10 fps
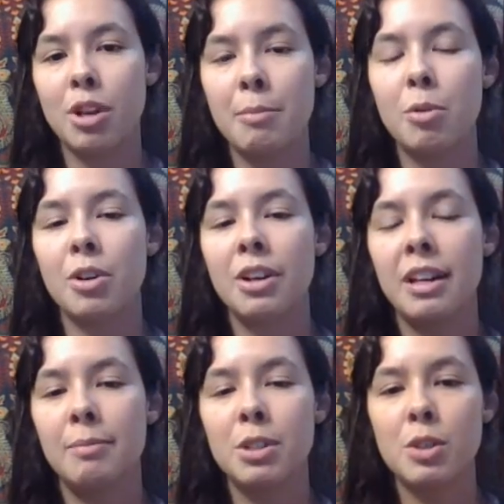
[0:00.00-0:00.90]
so I'm more
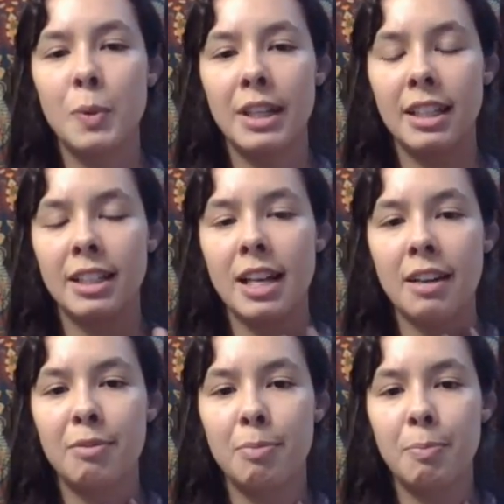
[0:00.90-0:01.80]
in between.
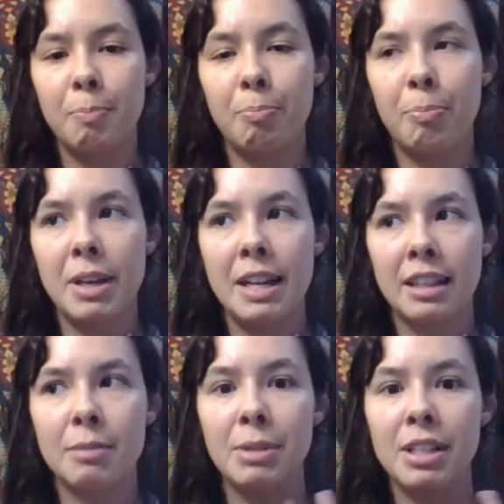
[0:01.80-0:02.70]
I've been
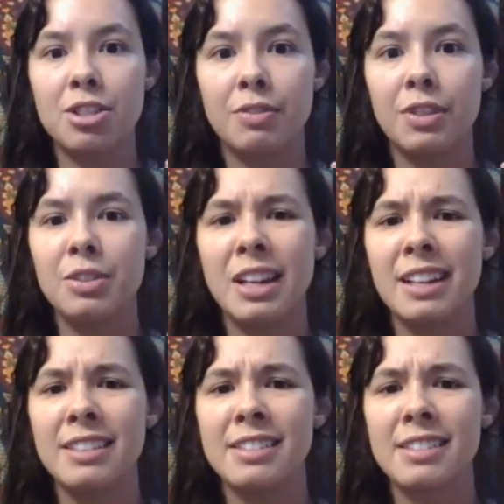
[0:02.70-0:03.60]
at the beach a few
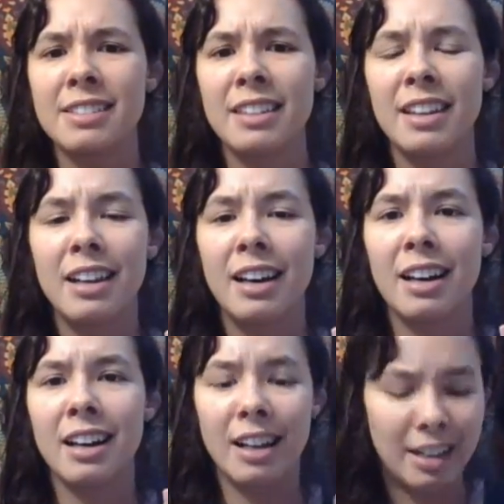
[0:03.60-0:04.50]
days,
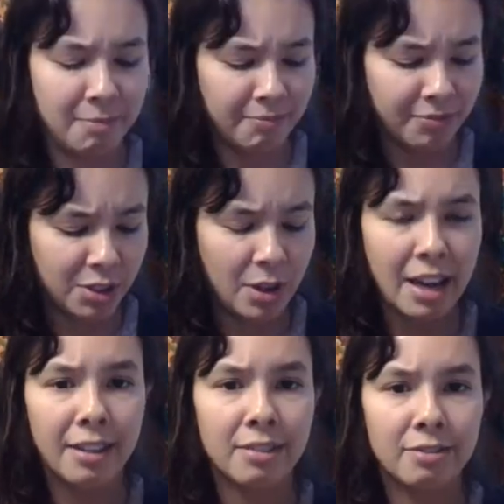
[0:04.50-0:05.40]

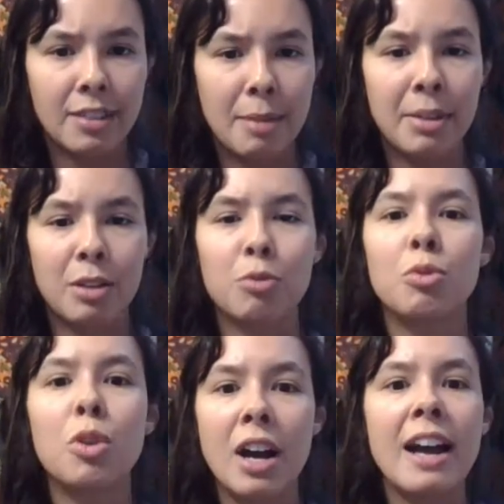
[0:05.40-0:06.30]
so I'm like
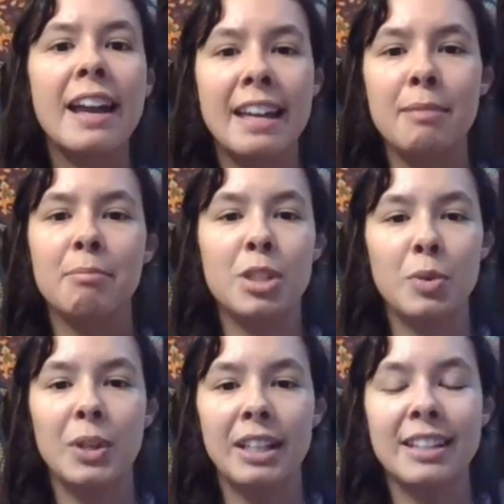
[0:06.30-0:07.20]
right in
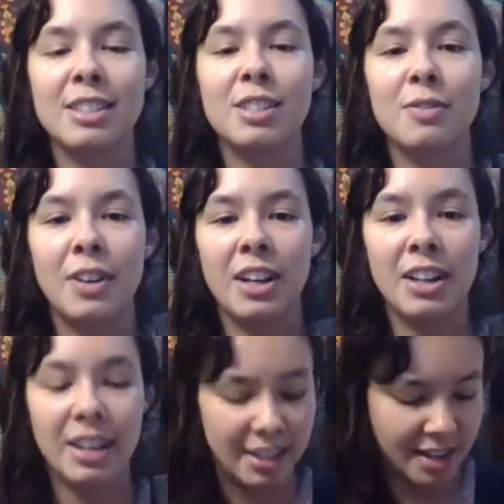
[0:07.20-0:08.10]
between. It's
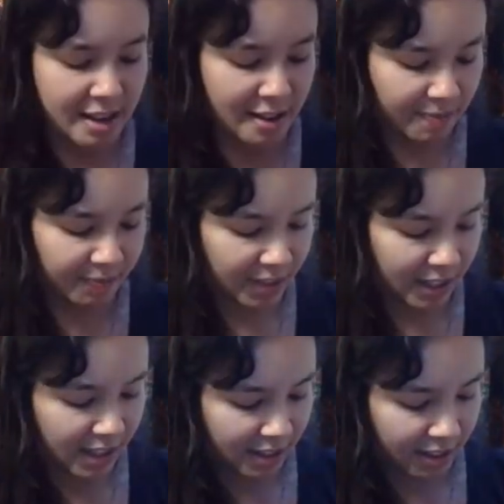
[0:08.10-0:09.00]
very
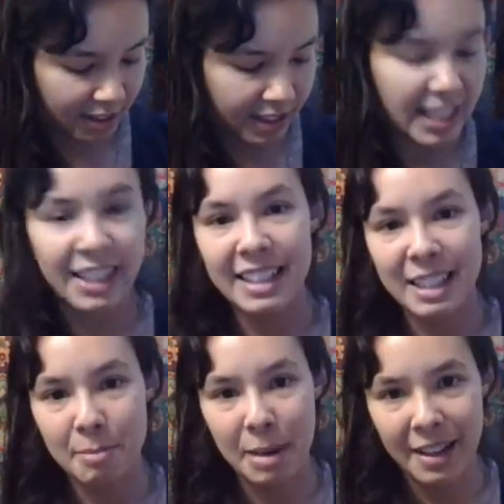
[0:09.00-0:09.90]
it's a
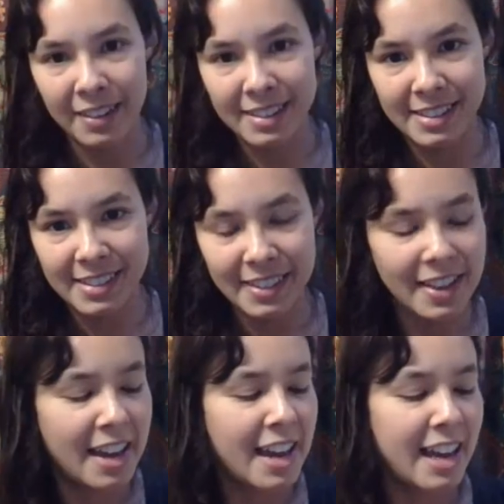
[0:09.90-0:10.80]
delicate balance.
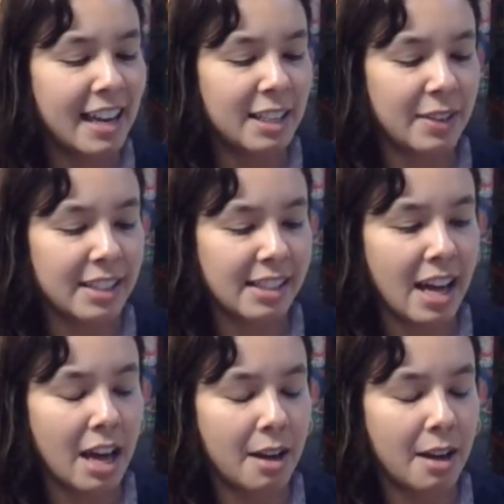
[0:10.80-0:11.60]
Anyways,